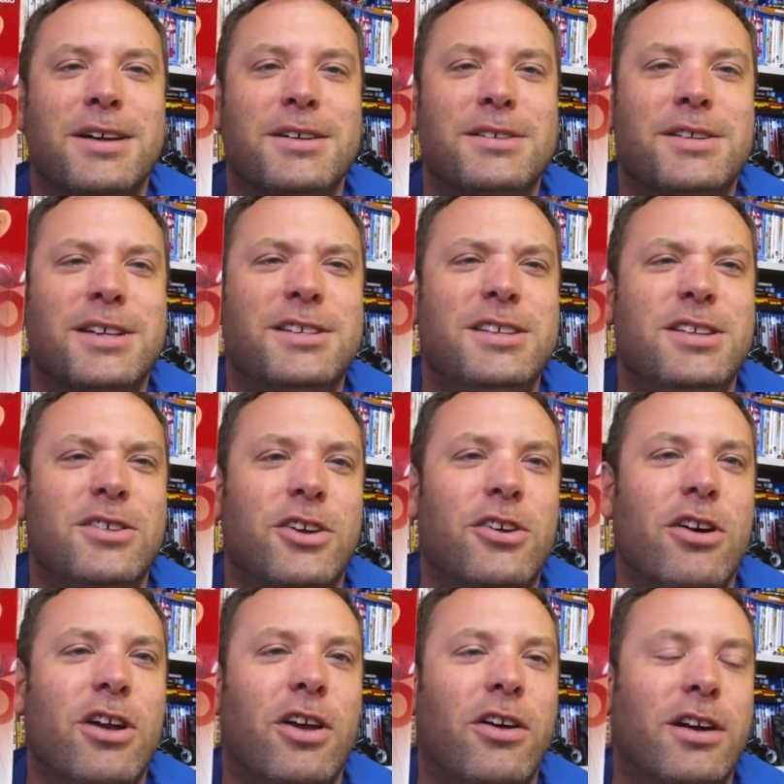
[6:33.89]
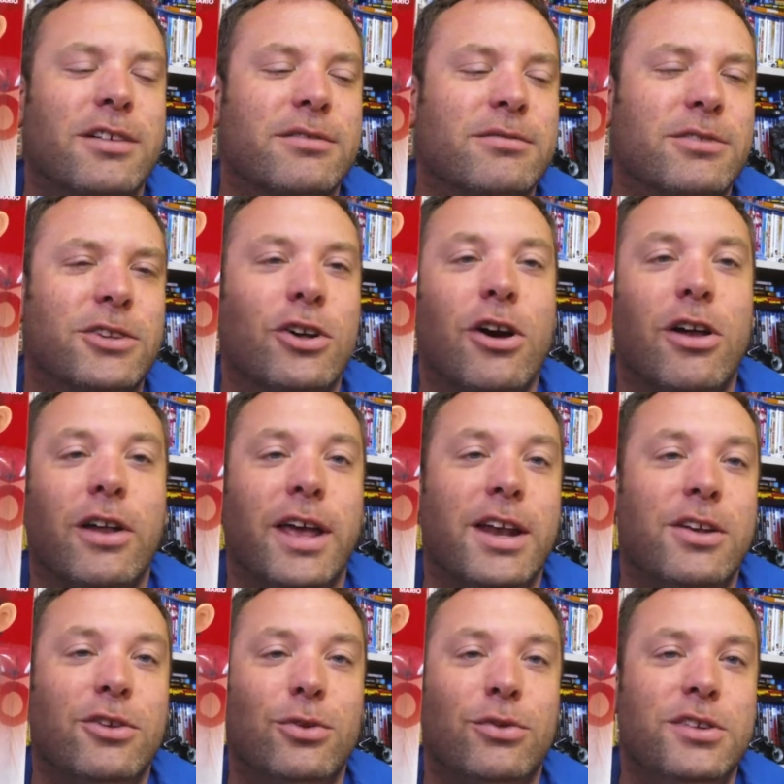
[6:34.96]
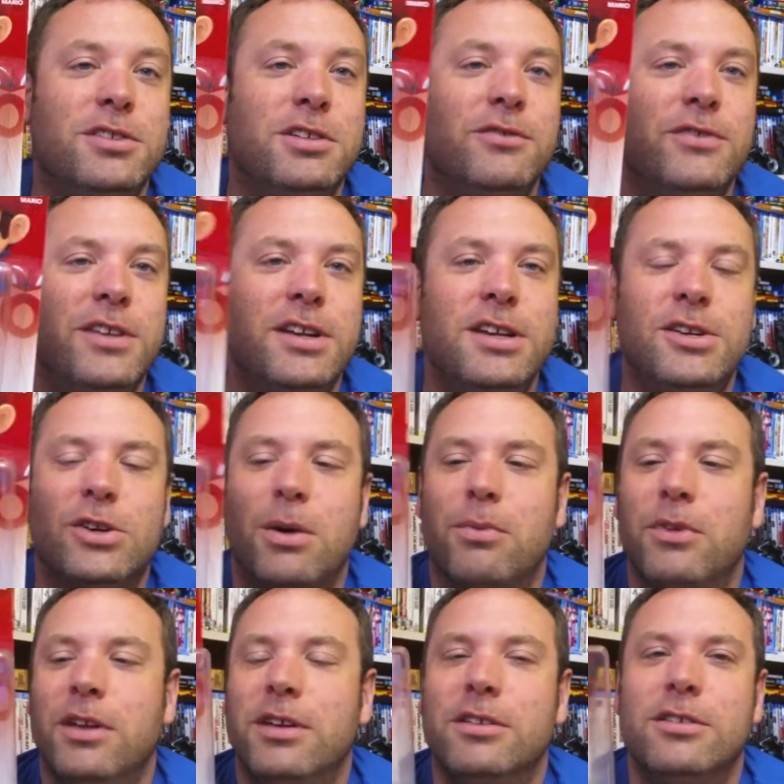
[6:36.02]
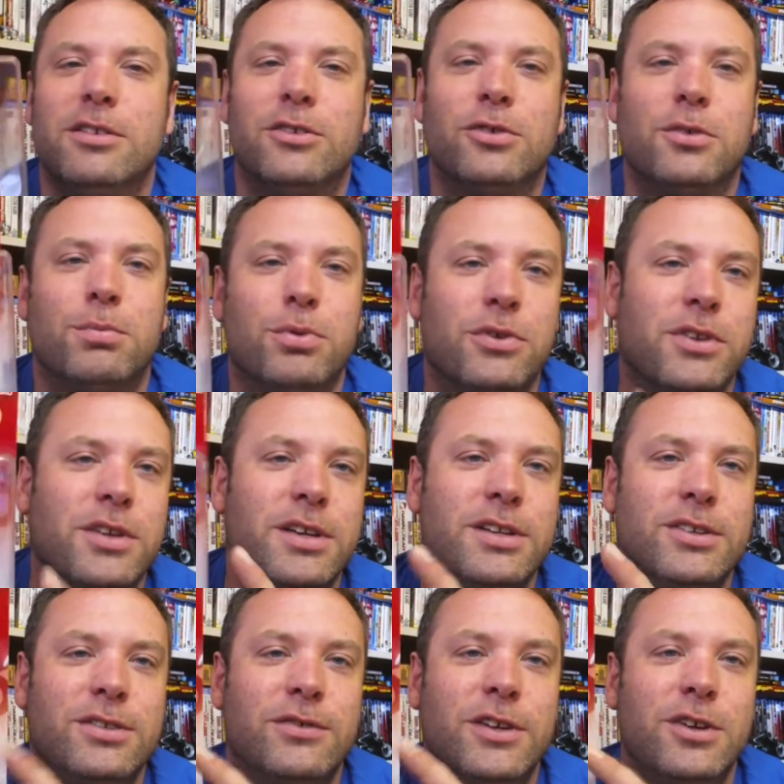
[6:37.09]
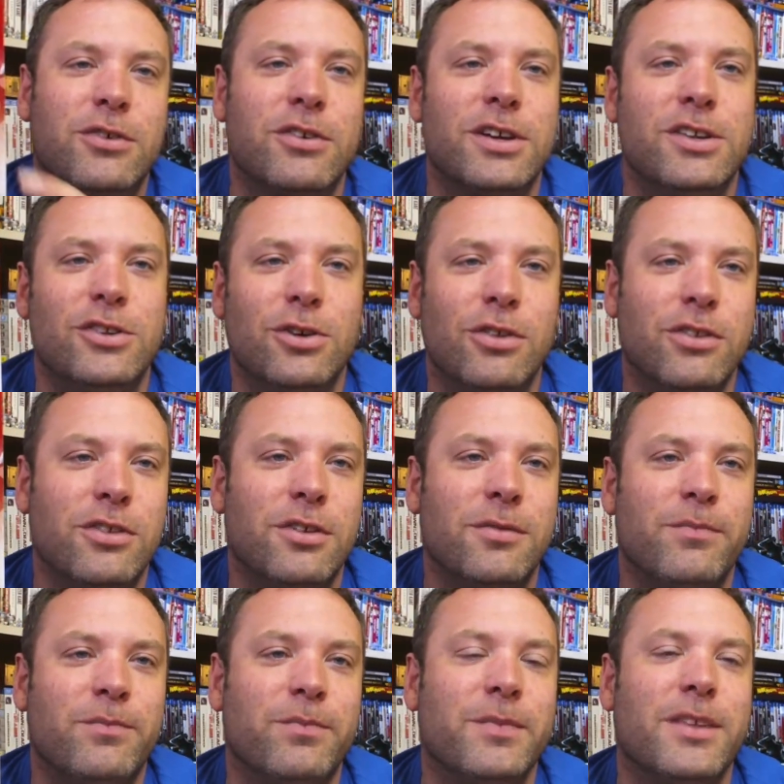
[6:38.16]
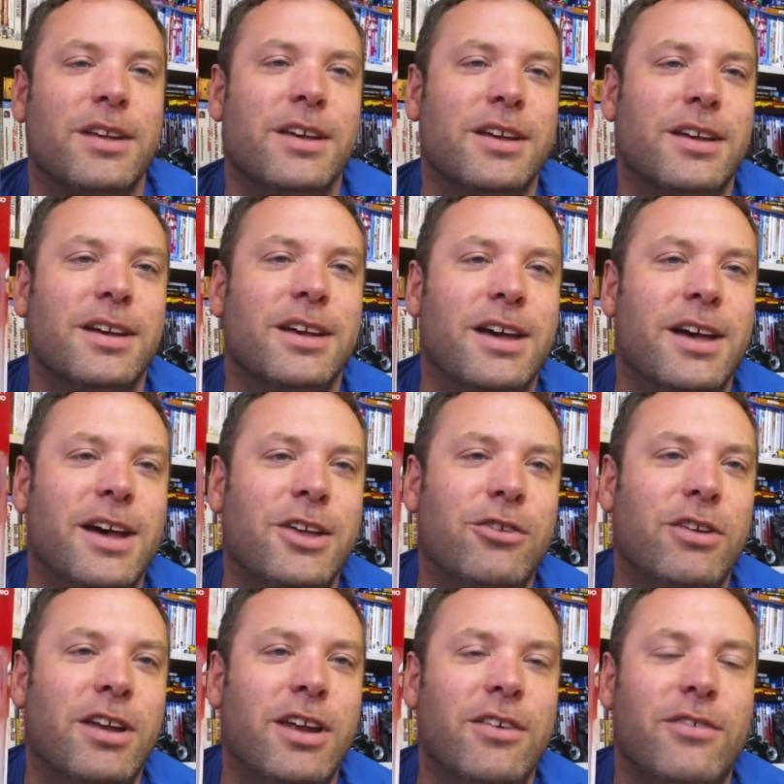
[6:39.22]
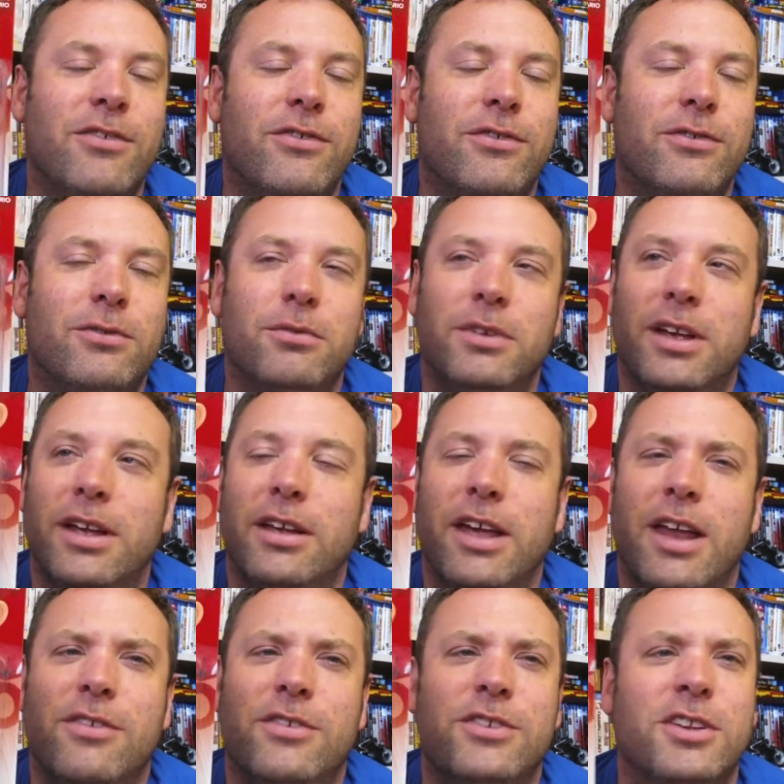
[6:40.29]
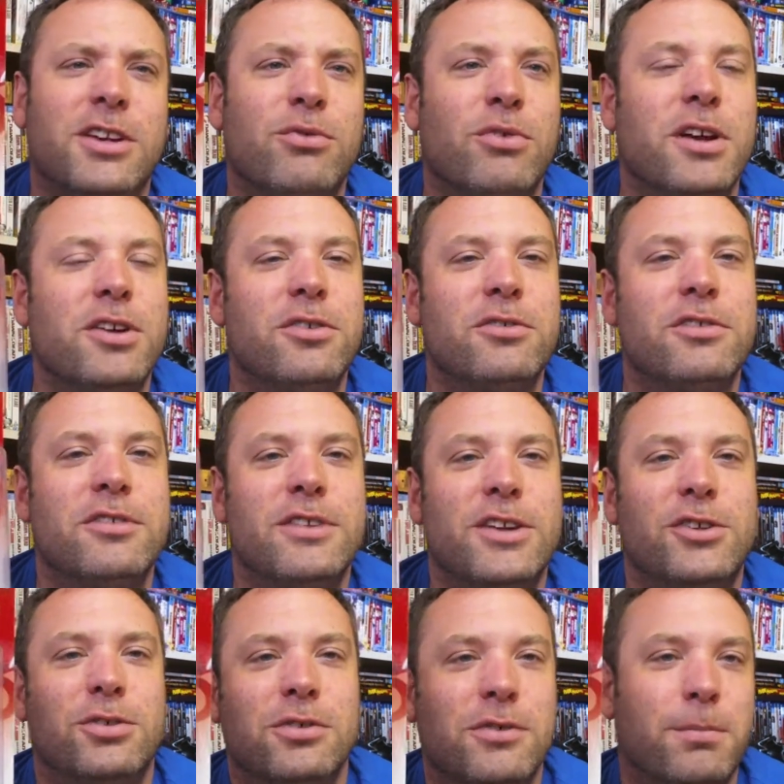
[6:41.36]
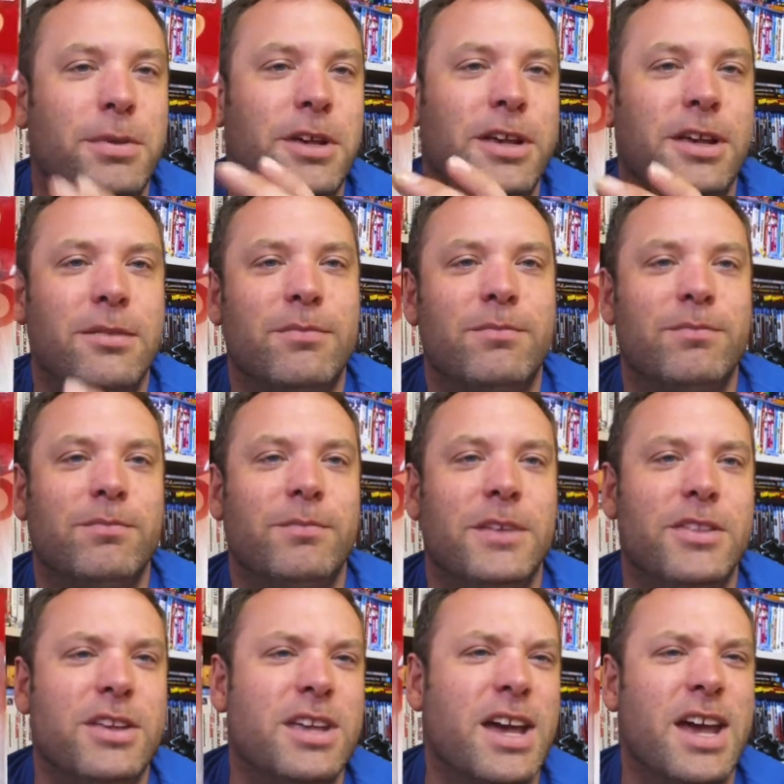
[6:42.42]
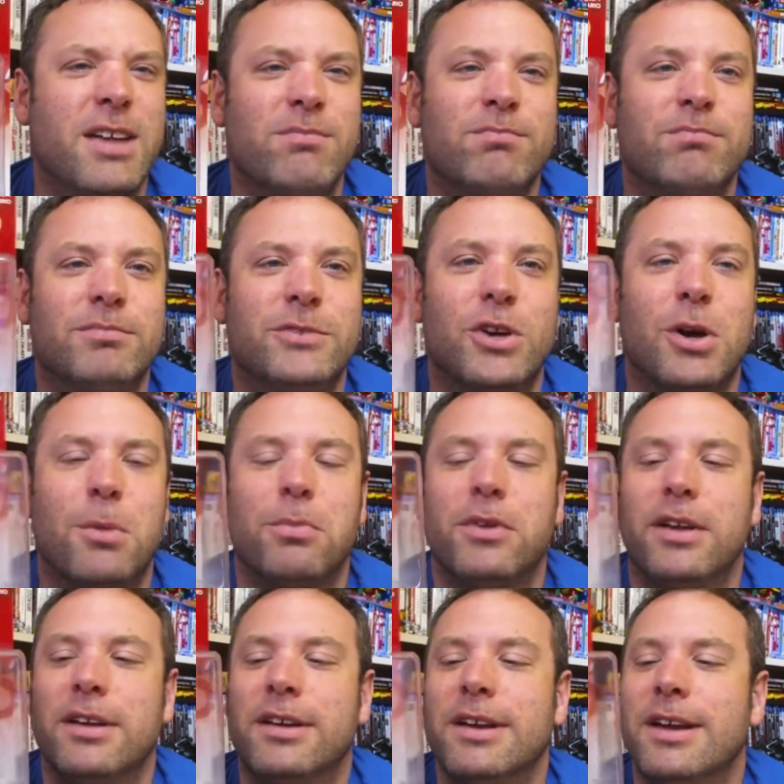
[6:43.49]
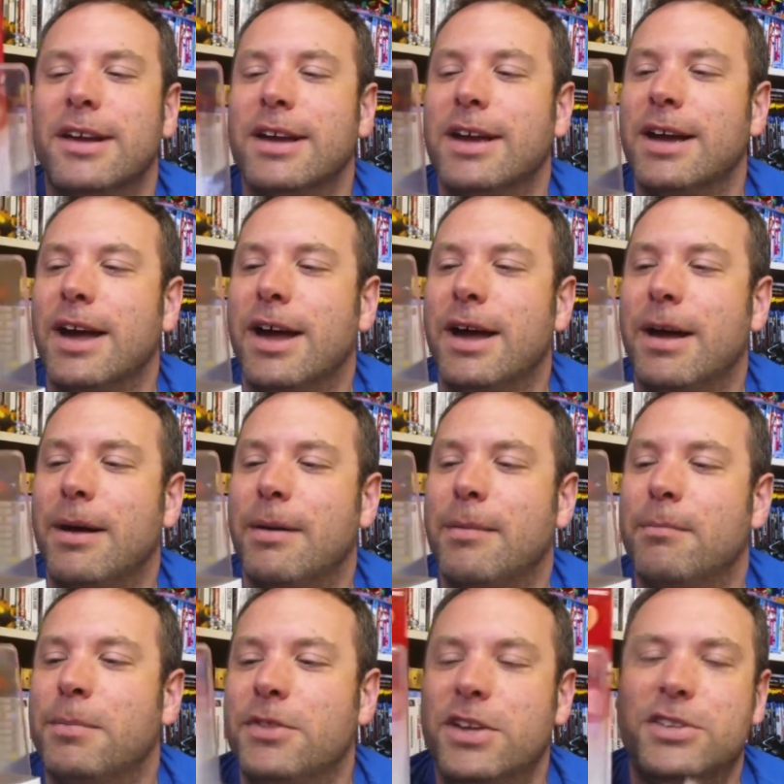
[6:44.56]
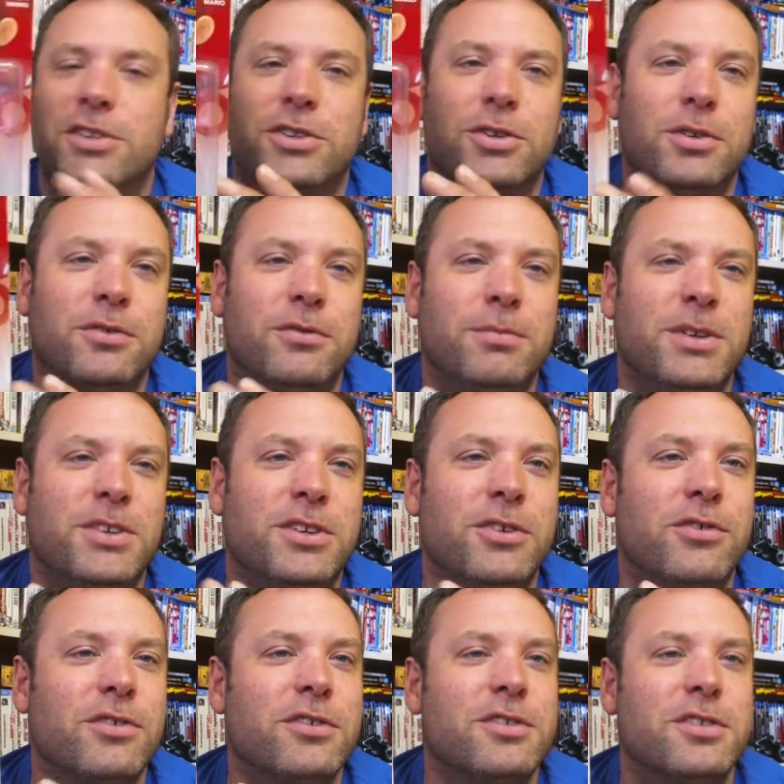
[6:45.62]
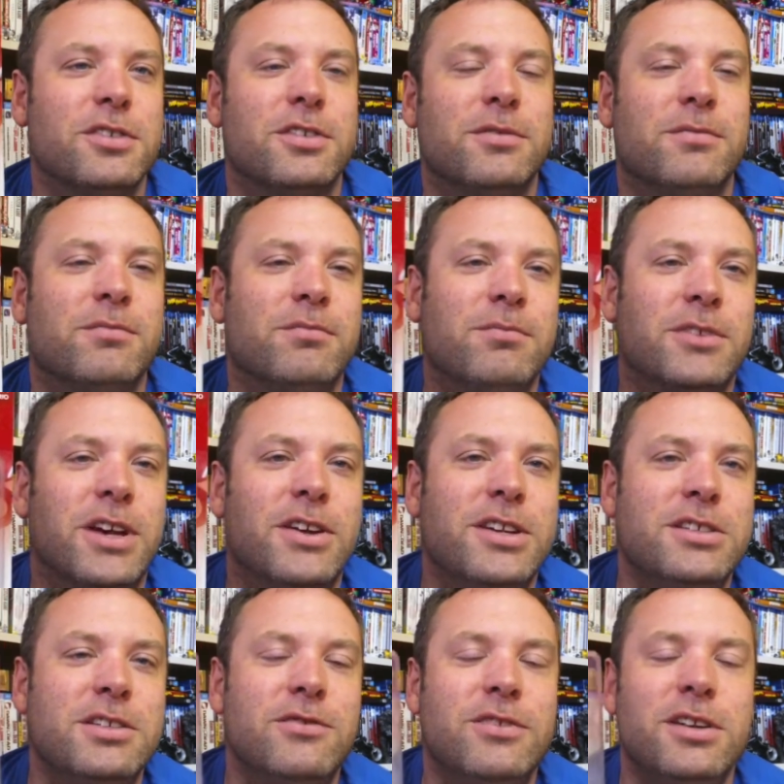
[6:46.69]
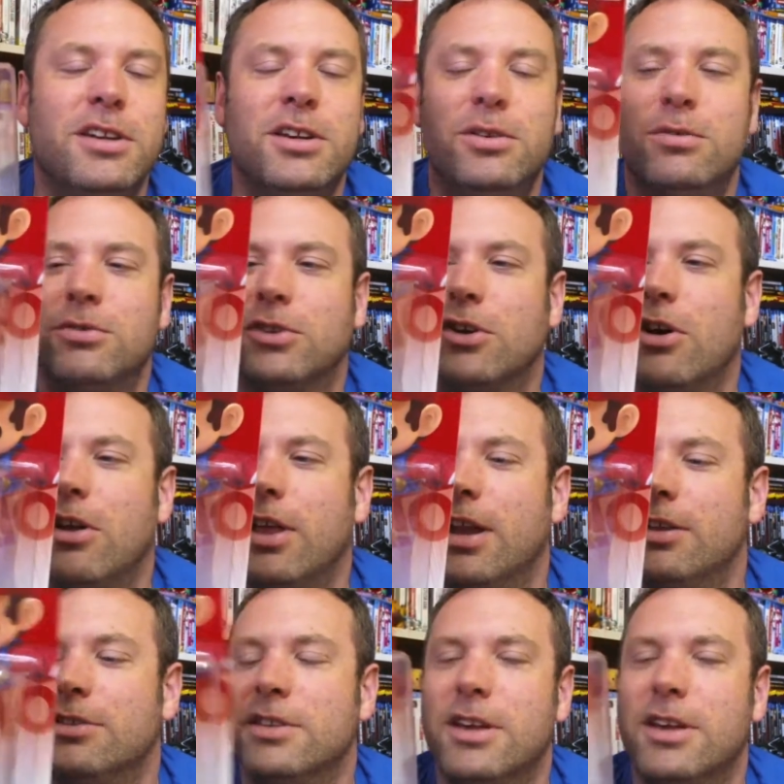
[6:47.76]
Essentially, they're kind of like Skylanders or Disney Infinity type thing, and you sort of put these figurines on the your NFC reader, and they sort of appear in the game type thing. But these are sort of a bit different to, say, Disney Infinity or Skylanders.